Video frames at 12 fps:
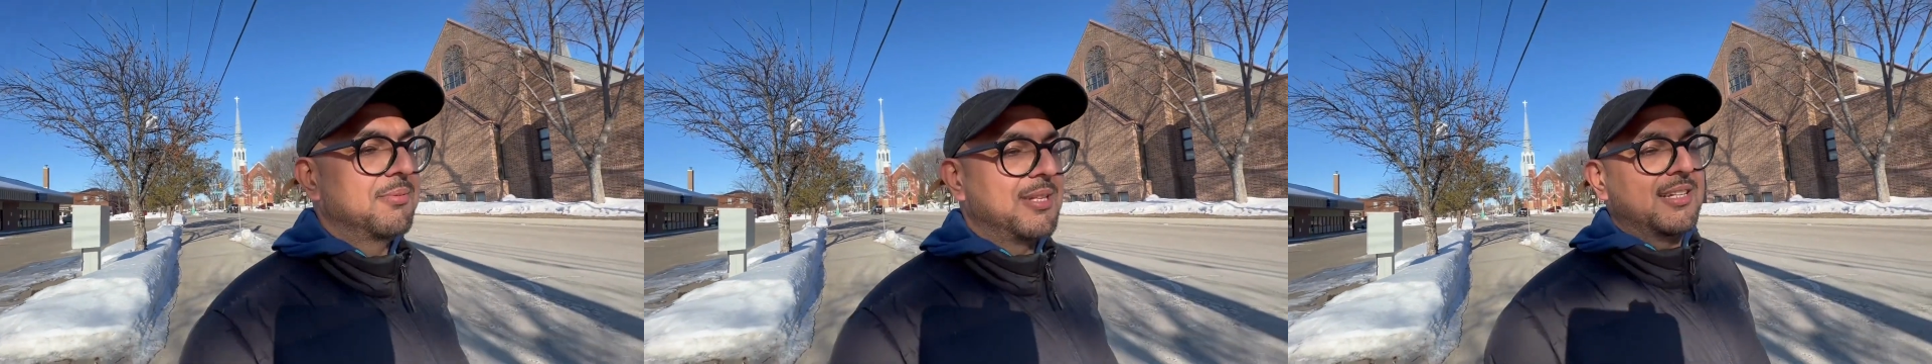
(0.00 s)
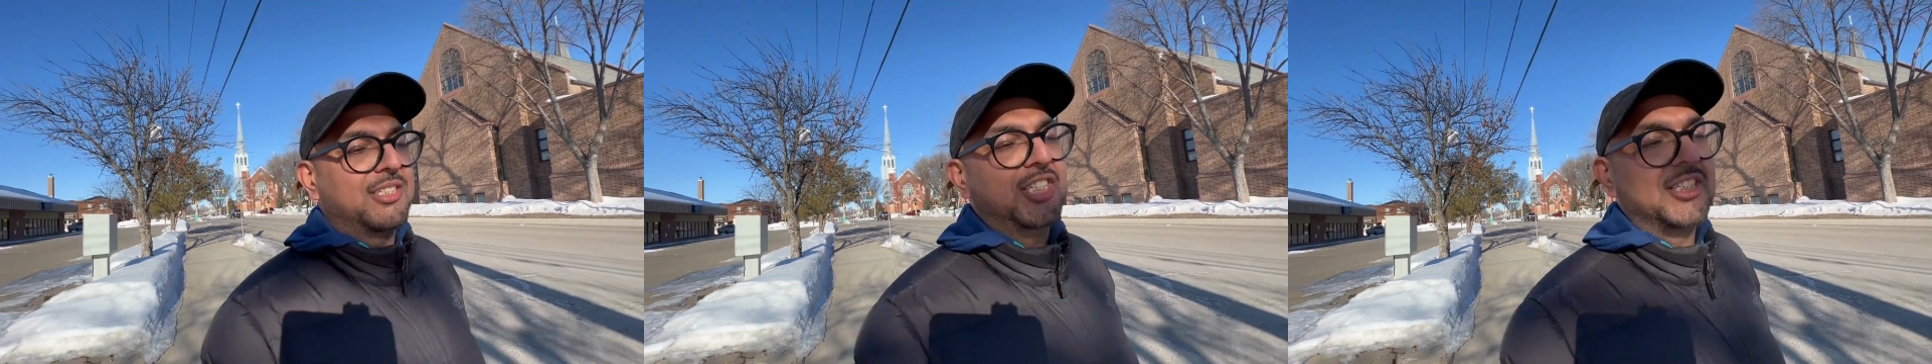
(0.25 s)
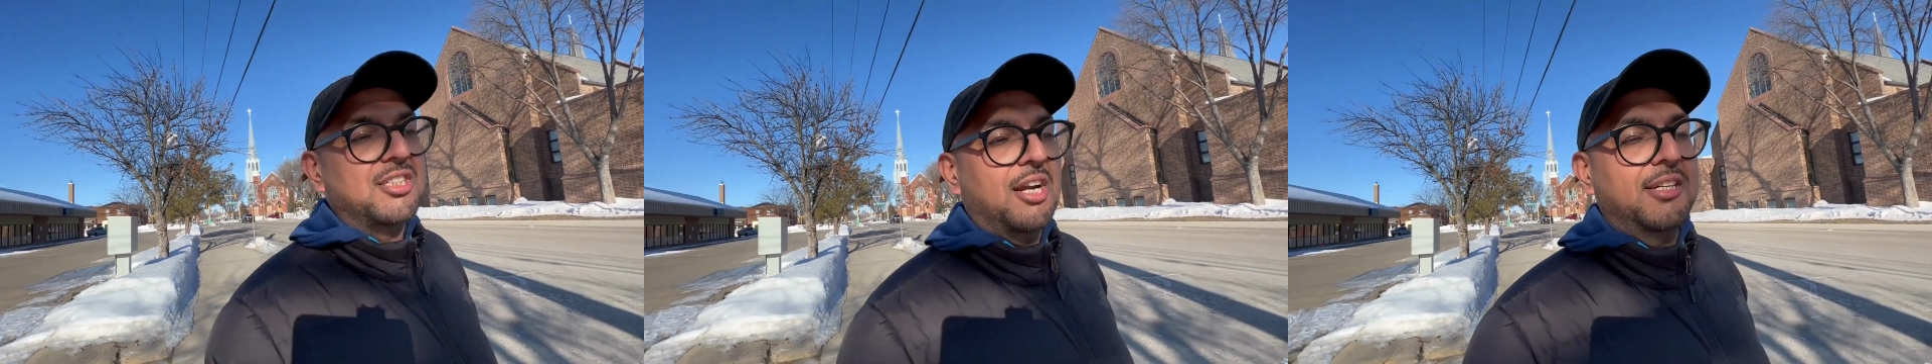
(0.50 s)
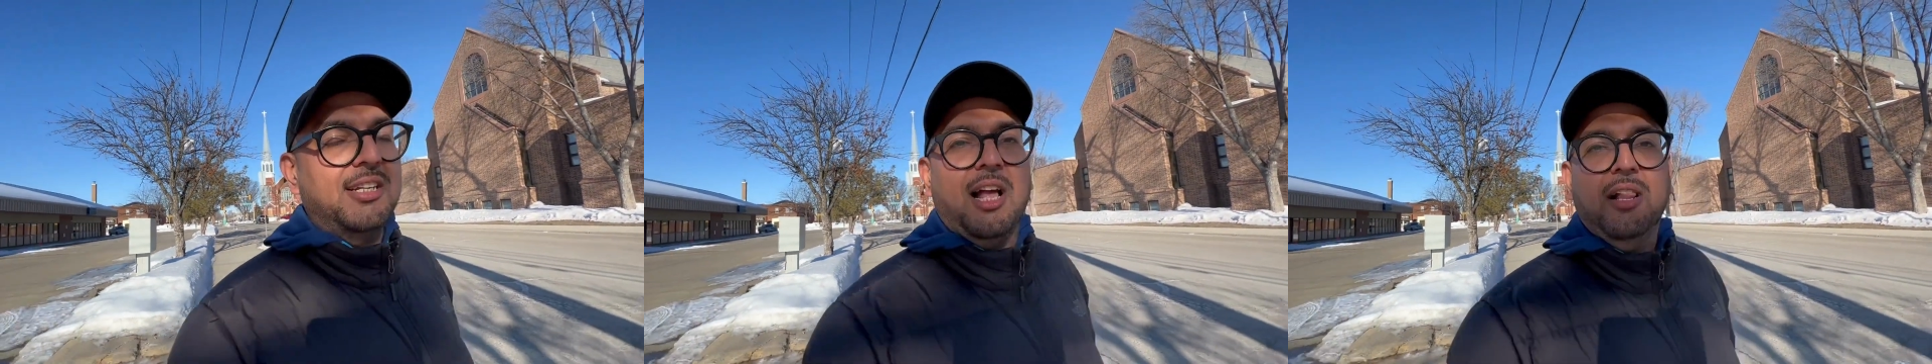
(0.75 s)
and she
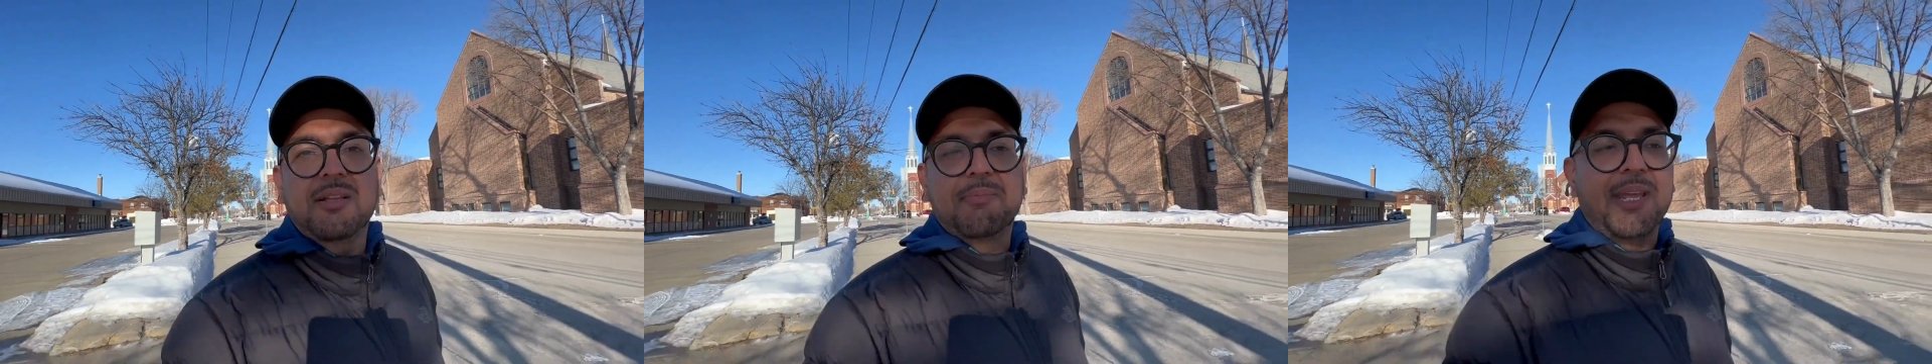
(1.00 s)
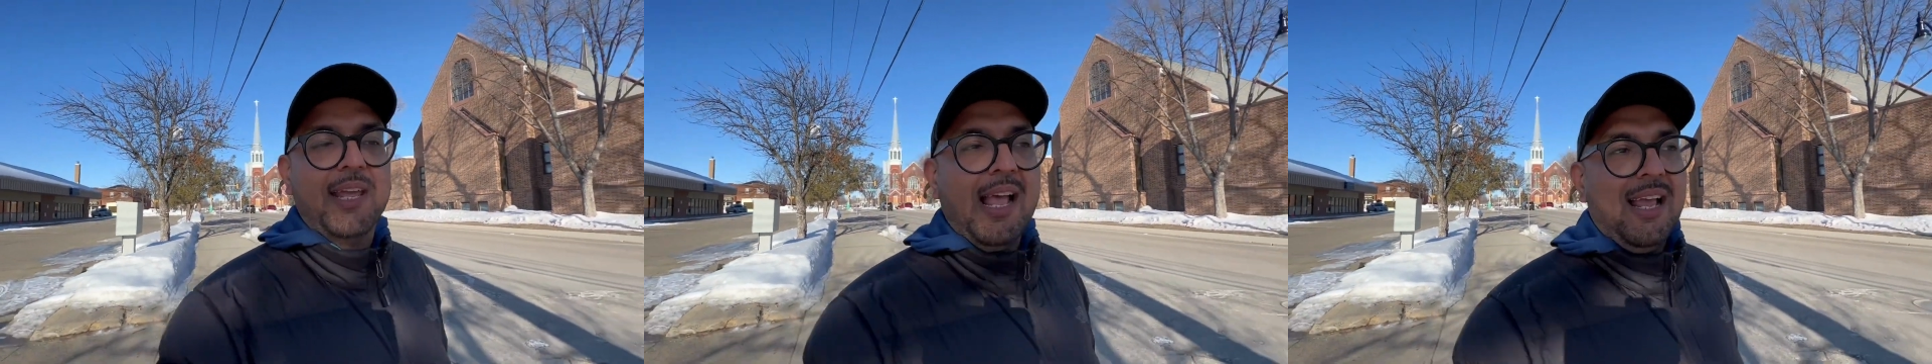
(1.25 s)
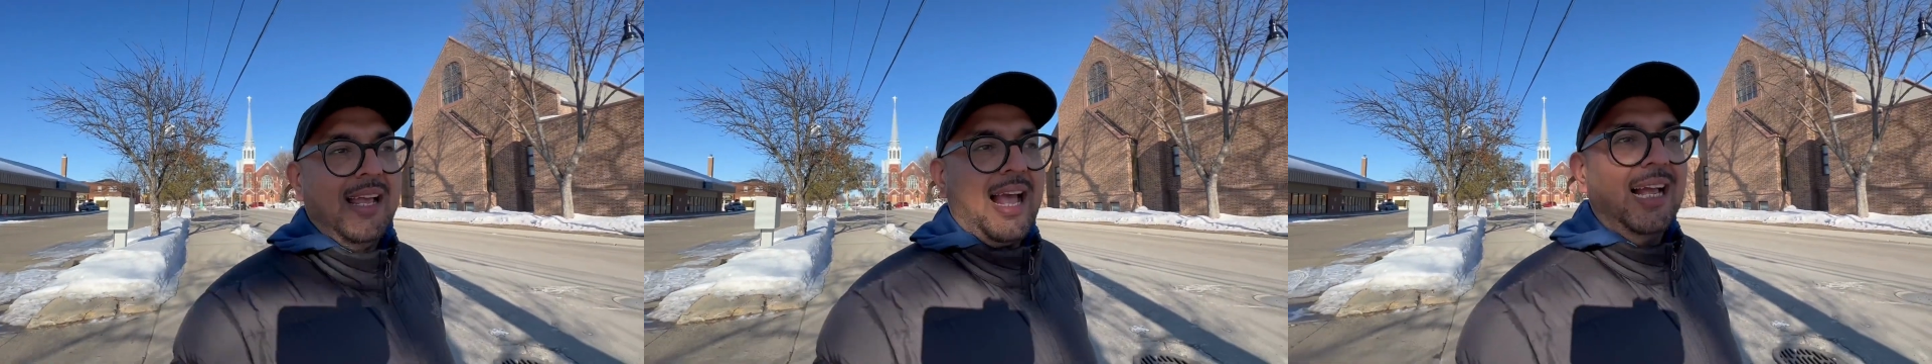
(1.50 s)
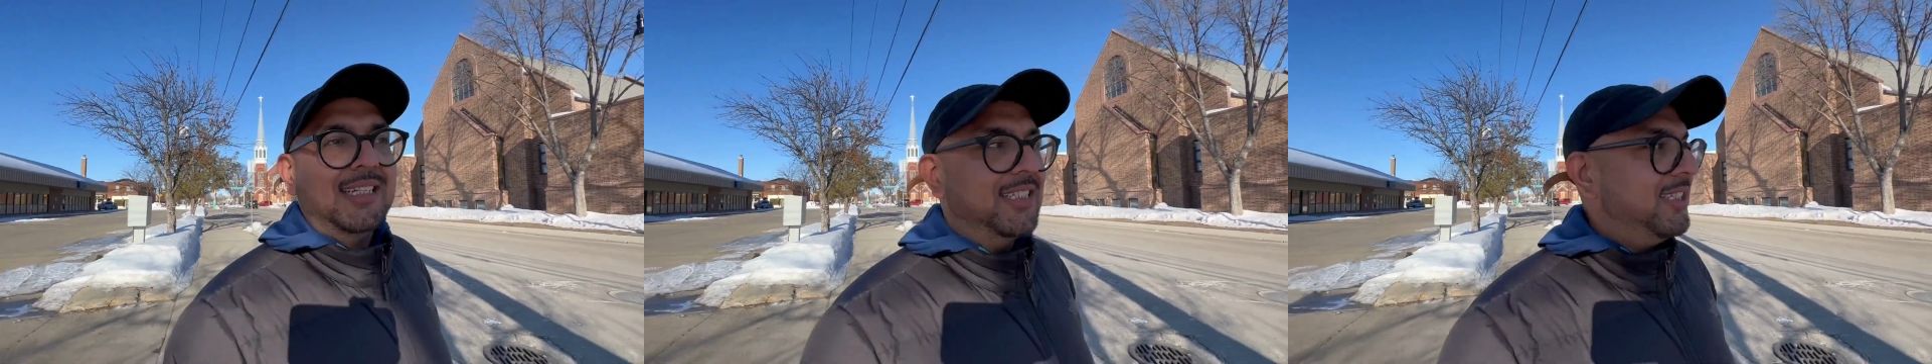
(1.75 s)
started telling me,
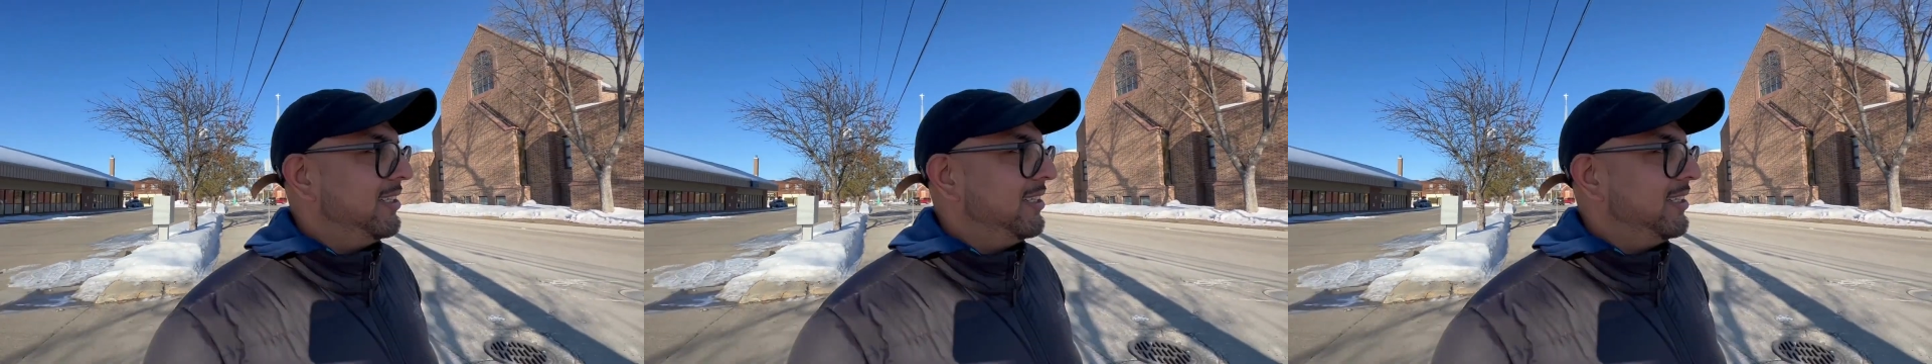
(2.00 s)
and she